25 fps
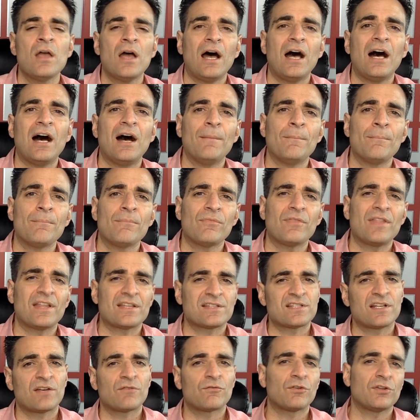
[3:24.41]

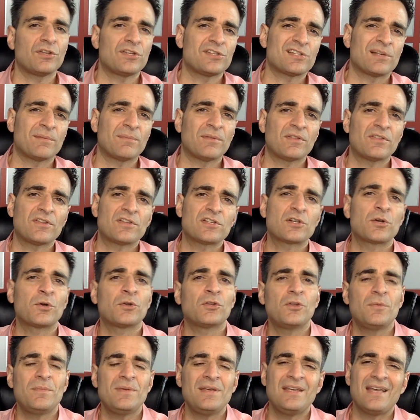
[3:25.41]
That's not really something that's
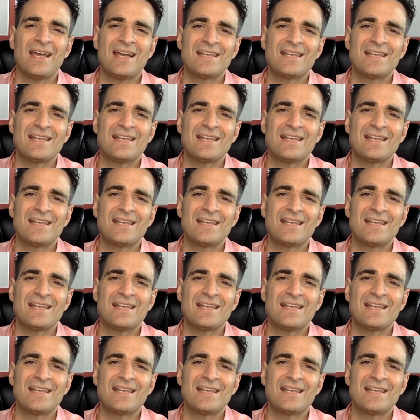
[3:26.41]
going to be